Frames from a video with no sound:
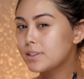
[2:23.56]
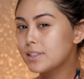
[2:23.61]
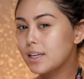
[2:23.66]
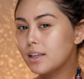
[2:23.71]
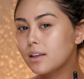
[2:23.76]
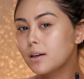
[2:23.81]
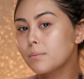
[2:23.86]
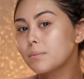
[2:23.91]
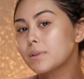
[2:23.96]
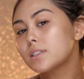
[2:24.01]
would say
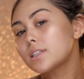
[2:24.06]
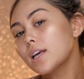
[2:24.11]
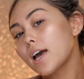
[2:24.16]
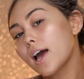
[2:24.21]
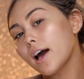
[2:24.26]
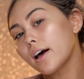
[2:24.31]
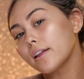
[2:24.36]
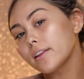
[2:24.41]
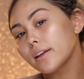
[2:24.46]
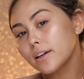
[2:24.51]
like a
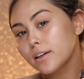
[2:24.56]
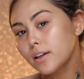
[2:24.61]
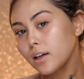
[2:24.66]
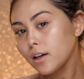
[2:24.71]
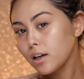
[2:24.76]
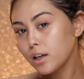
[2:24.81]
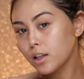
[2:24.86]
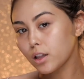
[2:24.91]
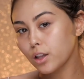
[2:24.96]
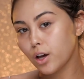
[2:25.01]
metallic
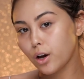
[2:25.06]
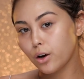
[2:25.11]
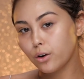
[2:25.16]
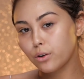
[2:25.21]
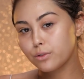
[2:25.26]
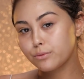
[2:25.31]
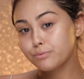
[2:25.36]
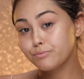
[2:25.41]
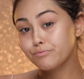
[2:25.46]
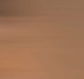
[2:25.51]

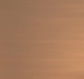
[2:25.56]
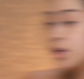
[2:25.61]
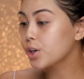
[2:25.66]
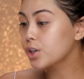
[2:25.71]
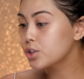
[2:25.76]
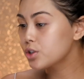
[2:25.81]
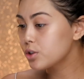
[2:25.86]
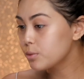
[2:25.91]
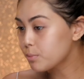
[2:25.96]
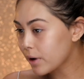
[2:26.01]
glow. We're
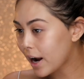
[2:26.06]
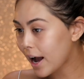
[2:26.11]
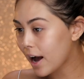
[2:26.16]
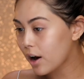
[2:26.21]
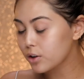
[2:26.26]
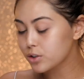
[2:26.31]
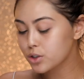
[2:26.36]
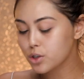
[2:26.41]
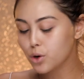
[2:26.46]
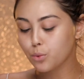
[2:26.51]
gonna do
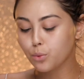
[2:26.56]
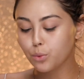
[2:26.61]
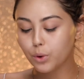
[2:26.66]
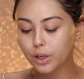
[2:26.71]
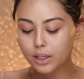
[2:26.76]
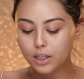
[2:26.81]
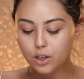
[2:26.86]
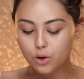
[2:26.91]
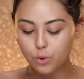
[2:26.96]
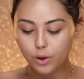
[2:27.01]
brows
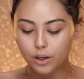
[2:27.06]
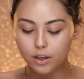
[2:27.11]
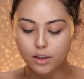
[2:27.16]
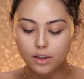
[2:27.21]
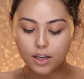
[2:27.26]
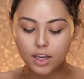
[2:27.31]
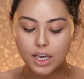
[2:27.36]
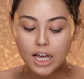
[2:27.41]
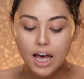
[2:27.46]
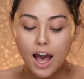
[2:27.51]
really
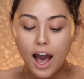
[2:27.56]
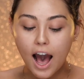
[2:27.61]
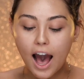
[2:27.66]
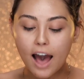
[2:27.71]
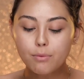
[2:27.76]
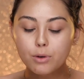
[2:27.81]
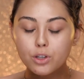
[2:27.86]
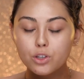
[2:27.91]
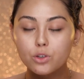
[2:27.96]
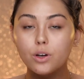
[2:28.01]
quickly.
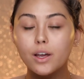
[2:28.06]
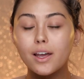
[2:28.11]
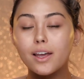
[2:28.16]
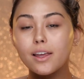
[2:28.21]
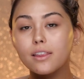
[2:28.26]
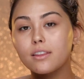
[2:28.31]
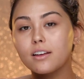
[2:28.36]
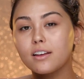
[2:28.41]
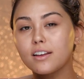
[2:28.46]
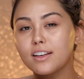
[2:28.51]
I've been
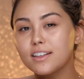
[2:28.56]
doing the